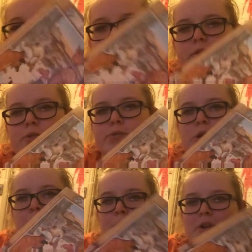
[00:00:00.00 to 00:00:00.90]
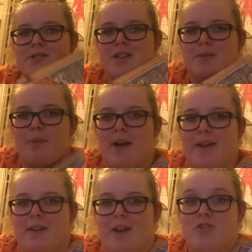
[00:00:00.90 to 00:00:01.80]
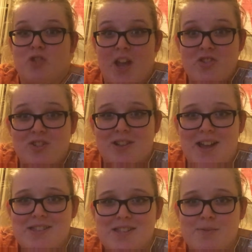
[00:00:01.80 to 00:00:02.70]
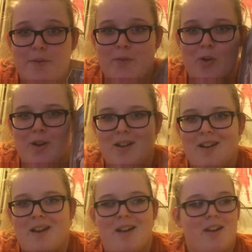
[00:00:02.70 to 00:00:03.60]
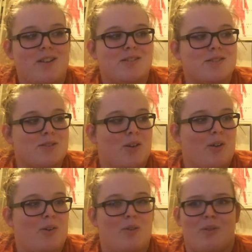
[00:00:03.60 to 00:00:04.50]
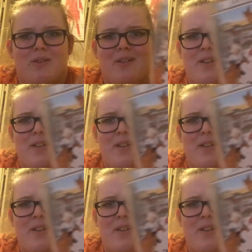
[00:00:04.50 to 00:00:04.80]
used her books in my education classes before, so